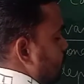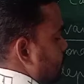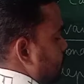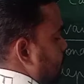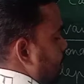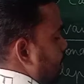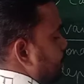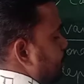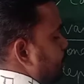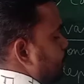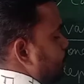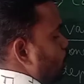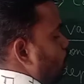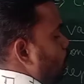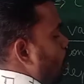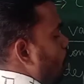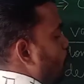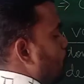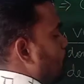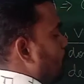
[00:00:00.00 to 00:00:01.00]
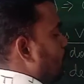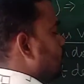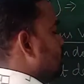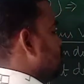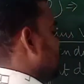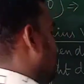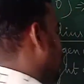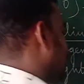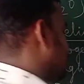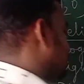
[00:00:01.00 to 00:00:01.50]
CH2O plus
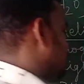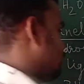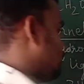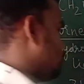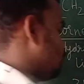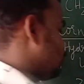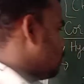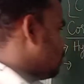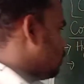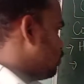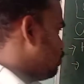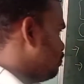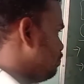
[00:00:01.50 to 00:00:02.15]
H2O.